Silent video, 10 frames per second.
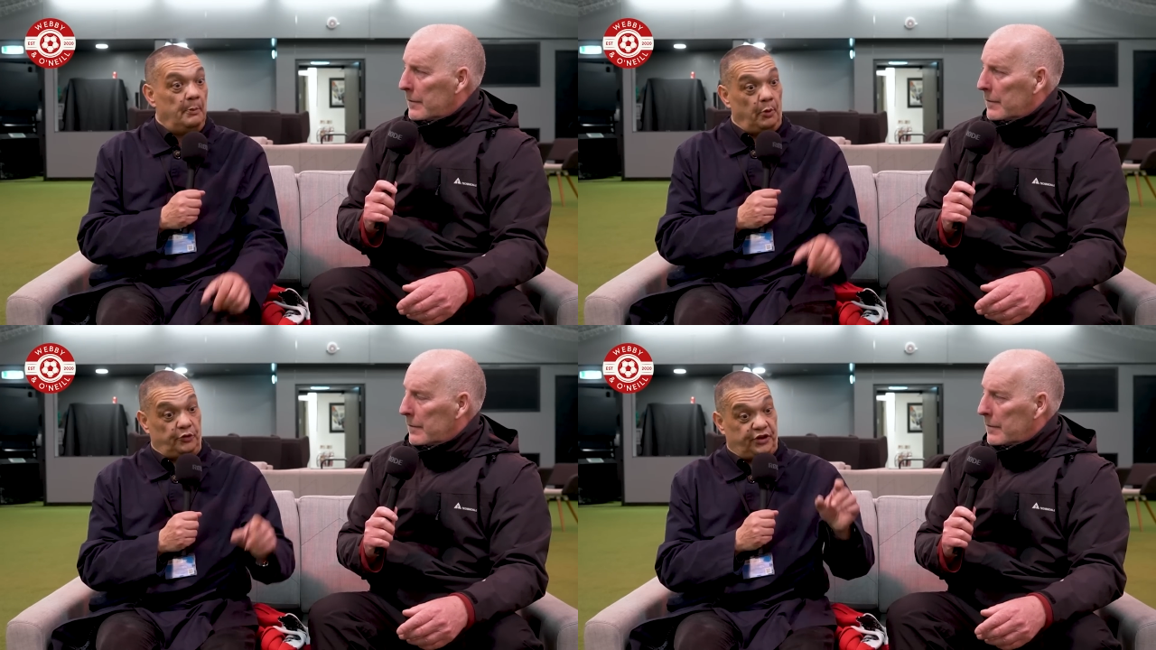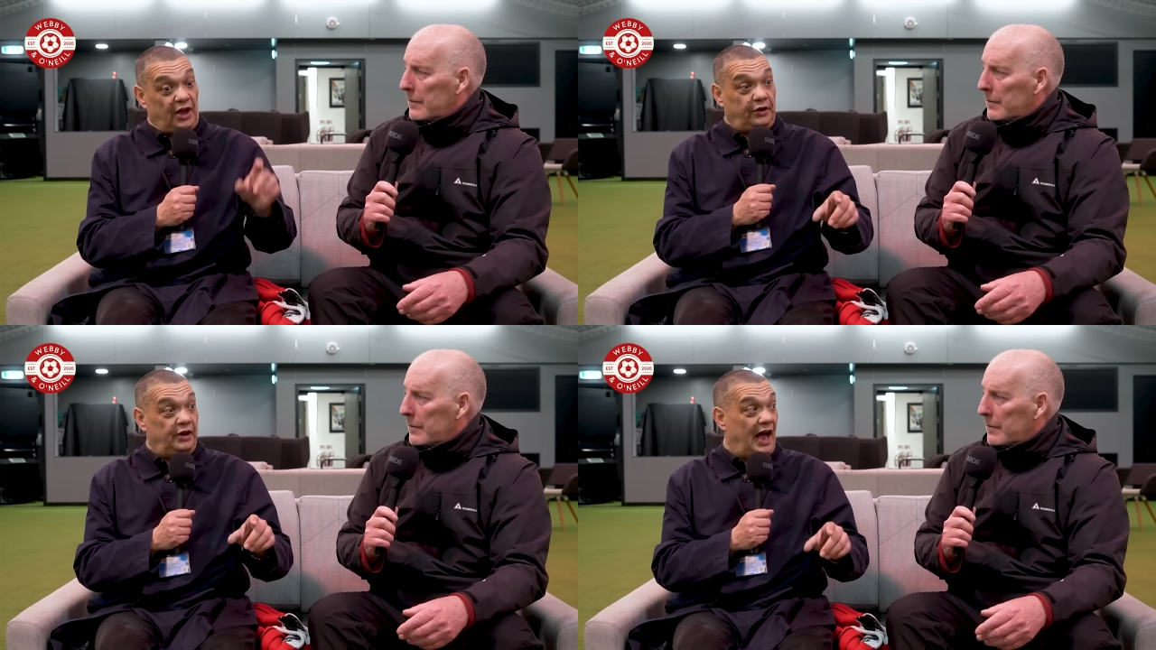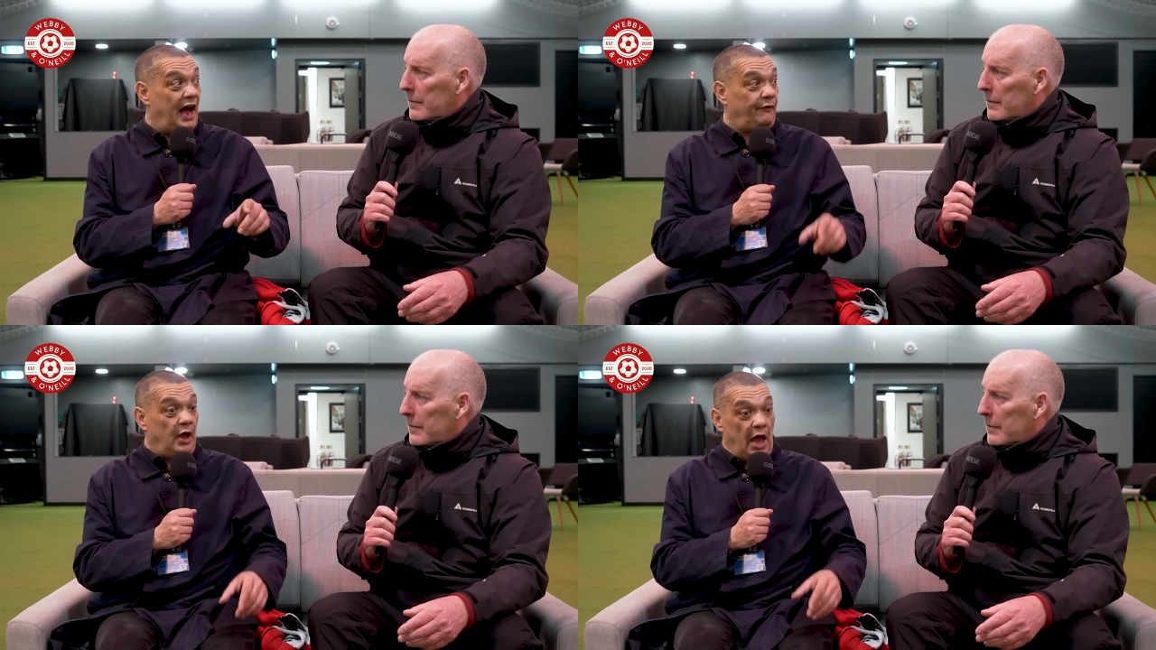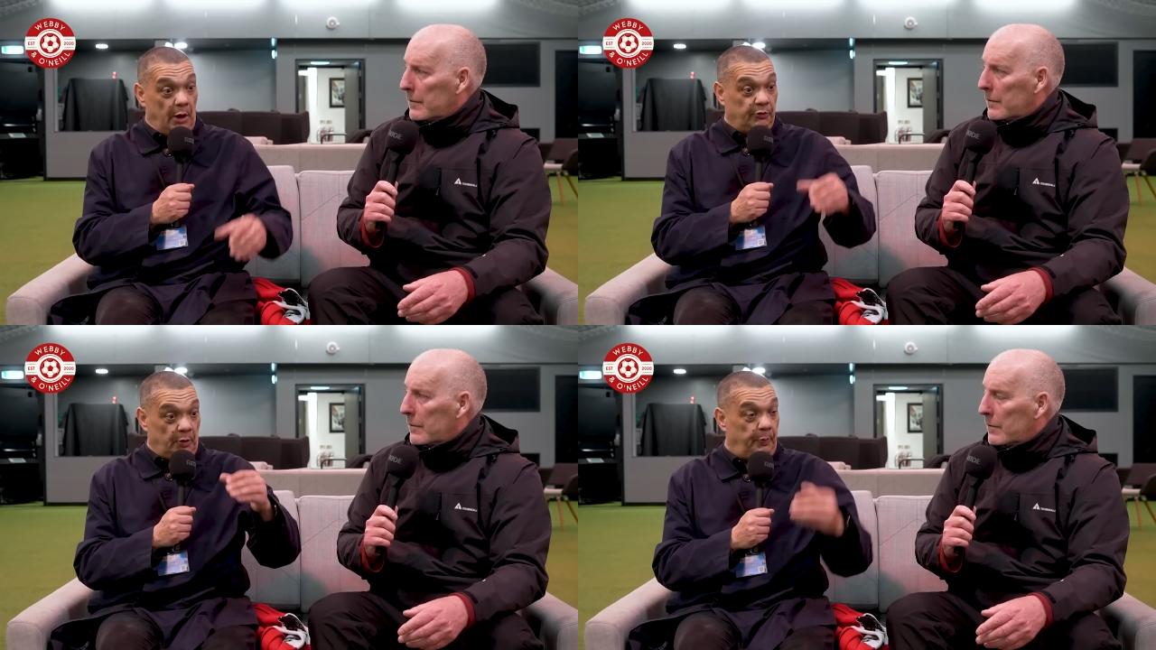Speaker 1: but second half
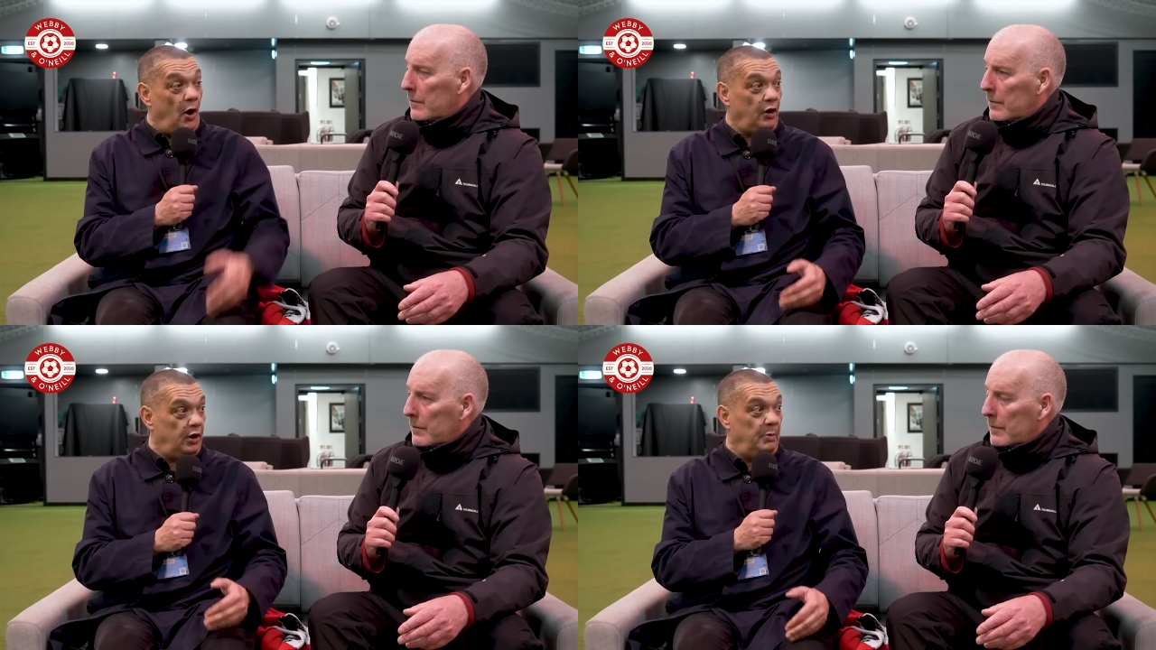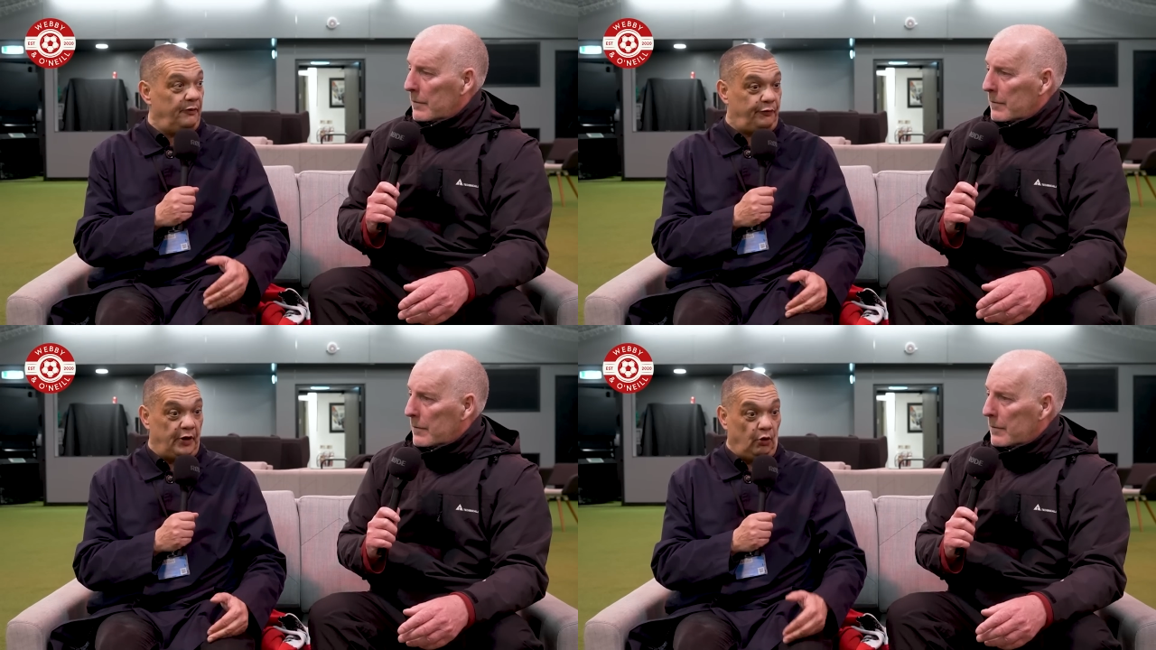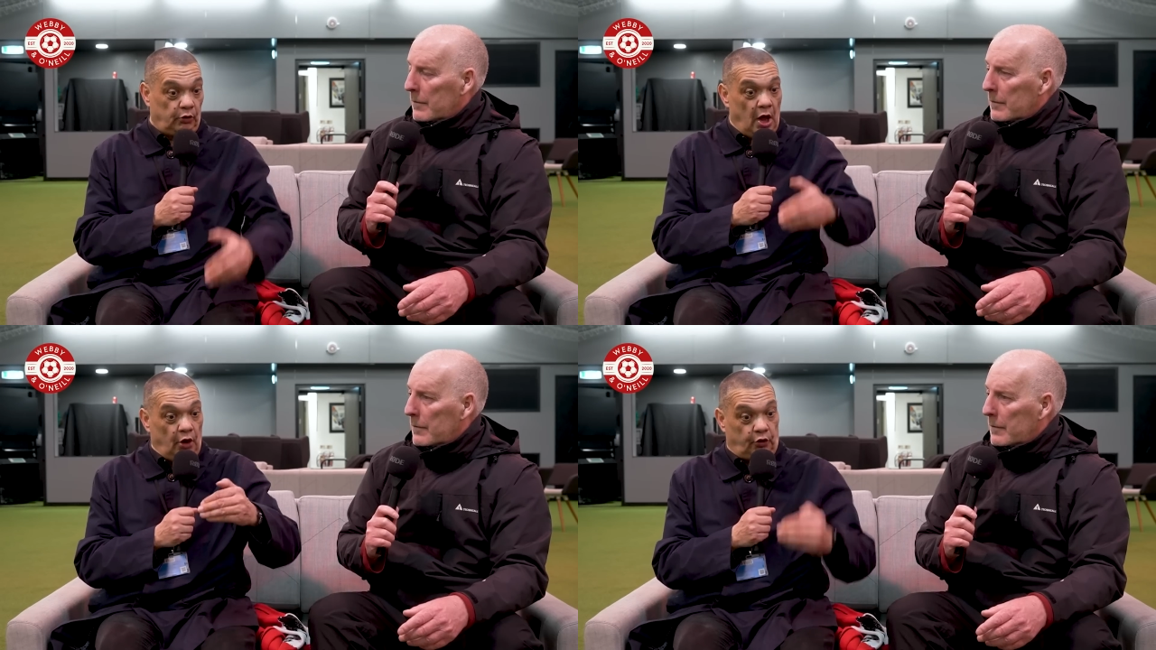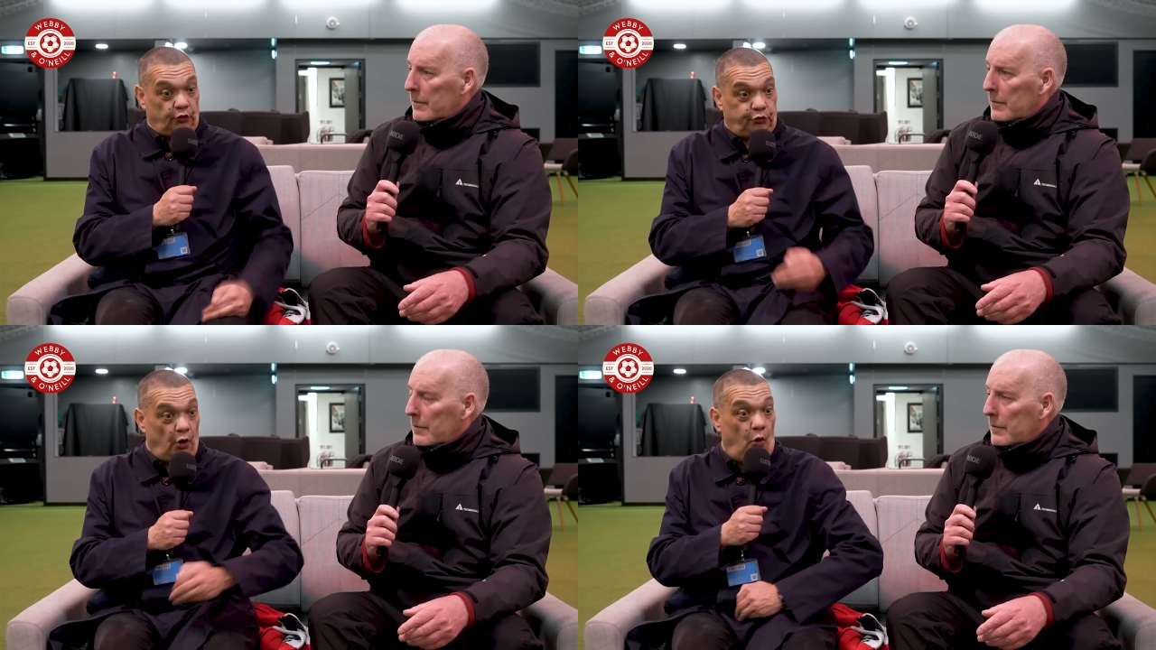it was a ball in the midfield,
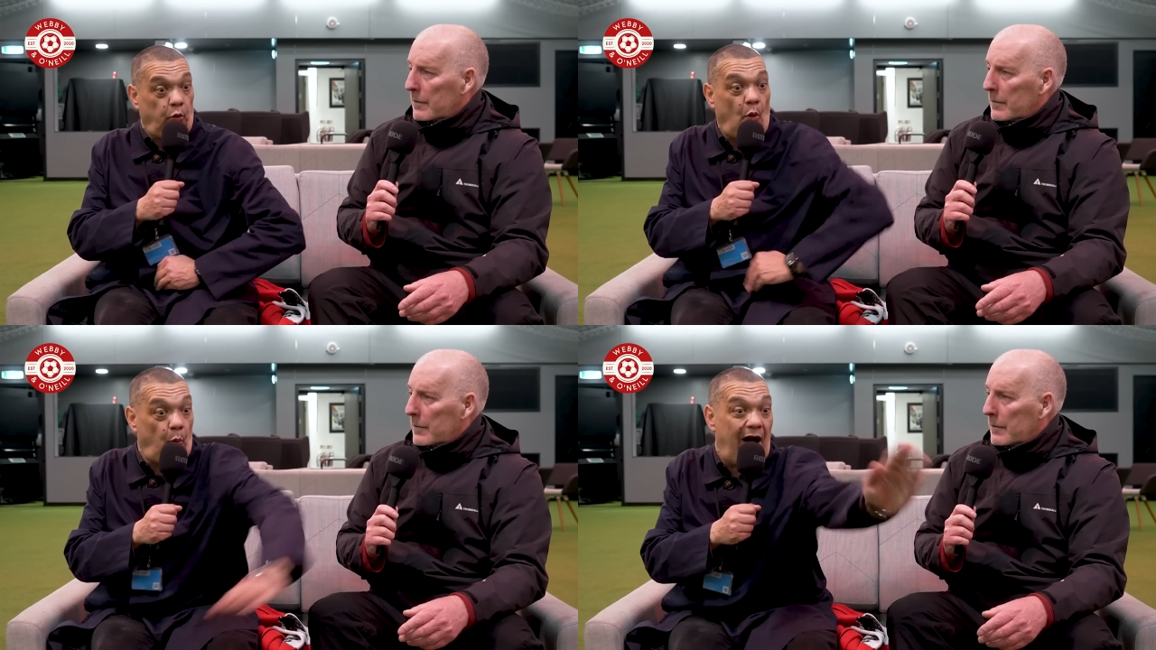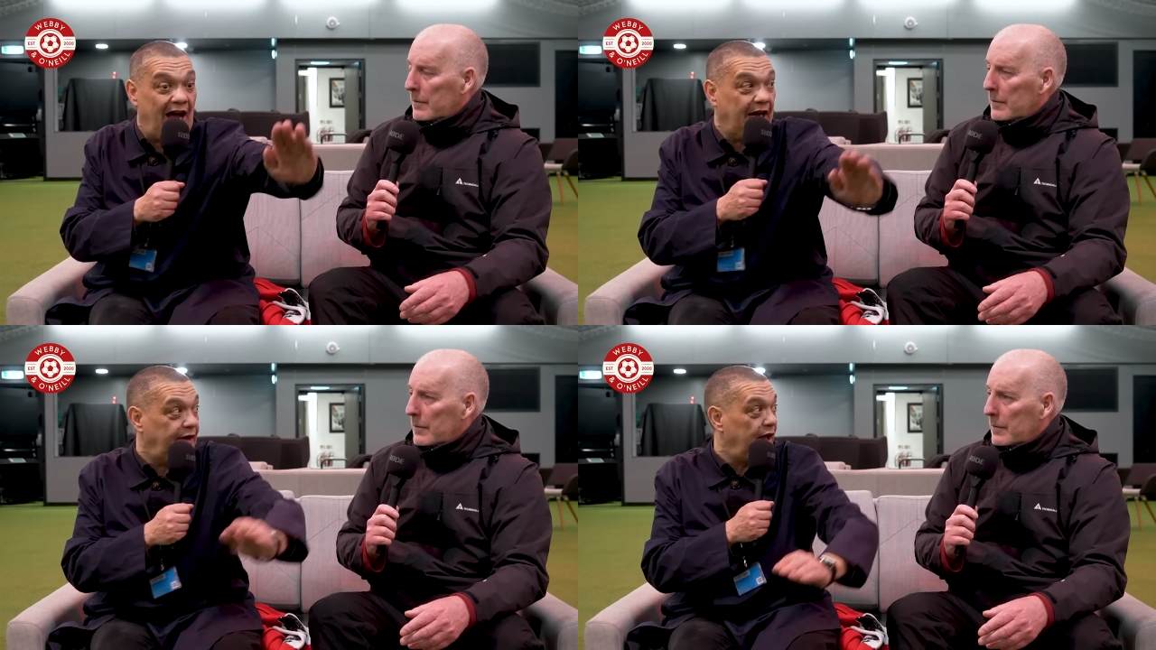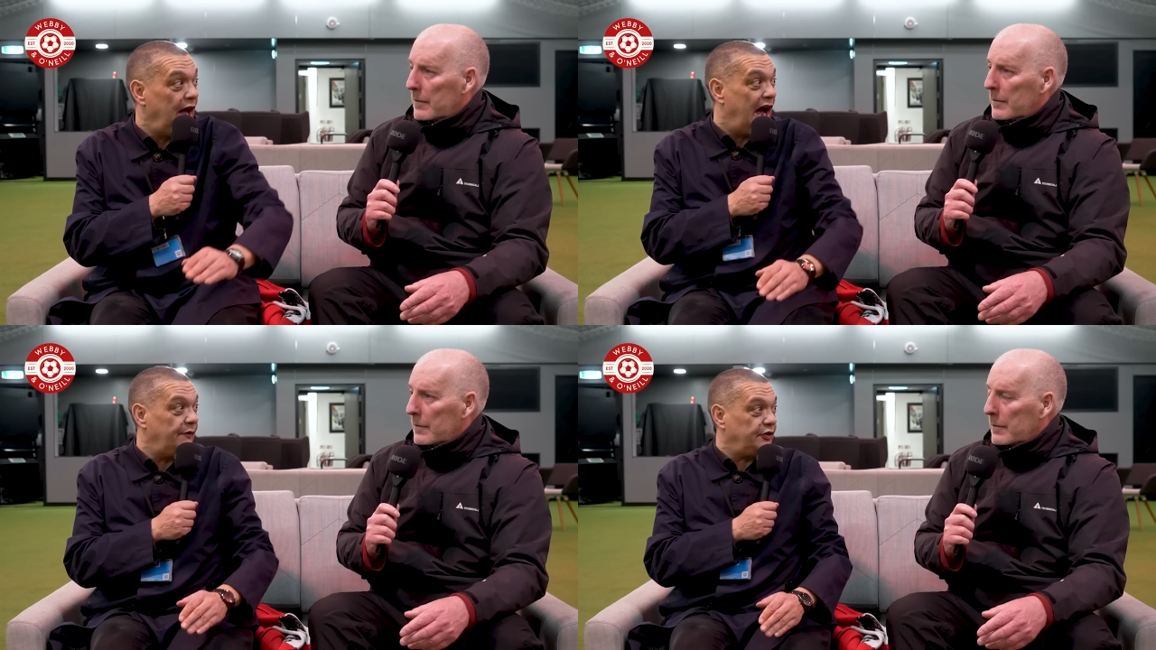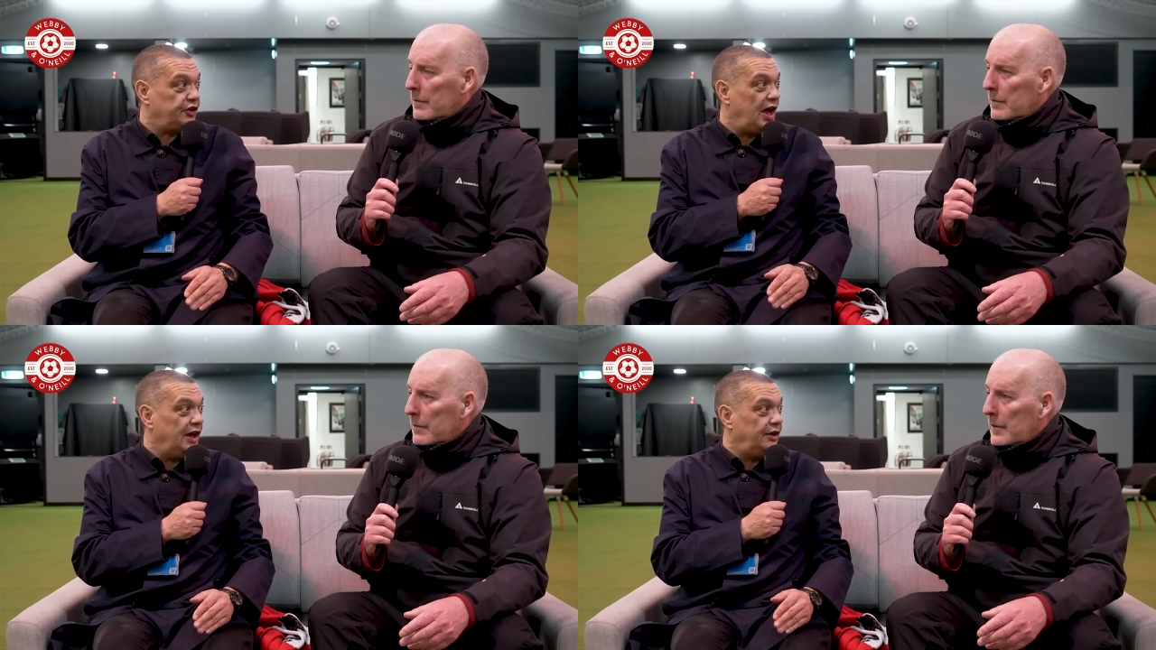control wide either
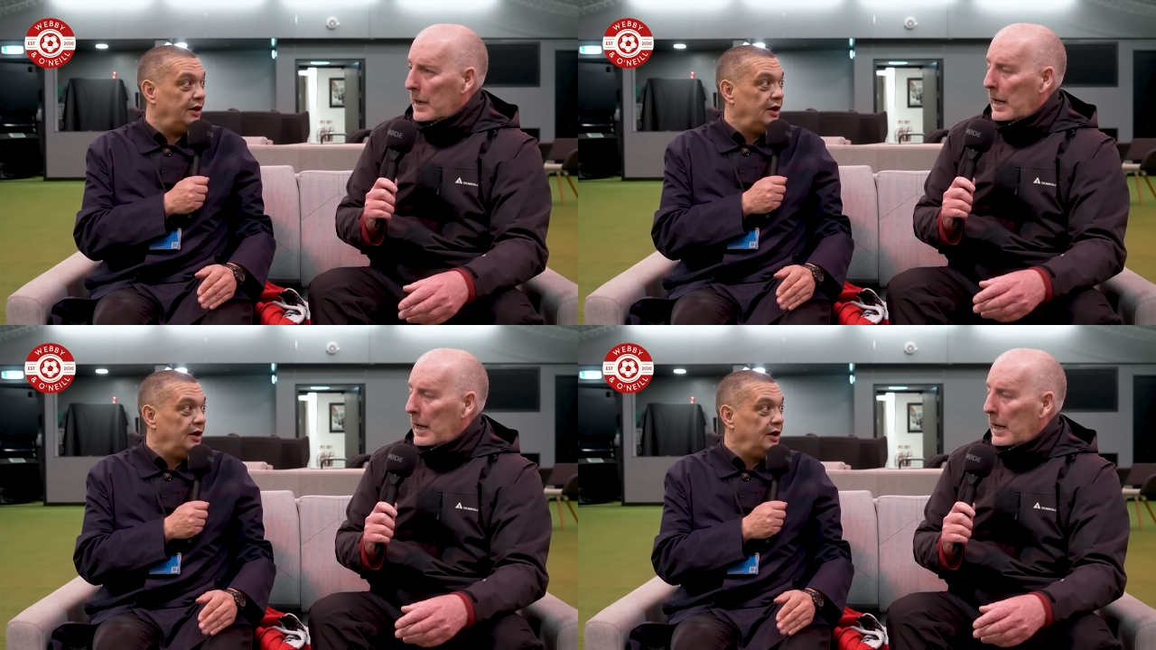side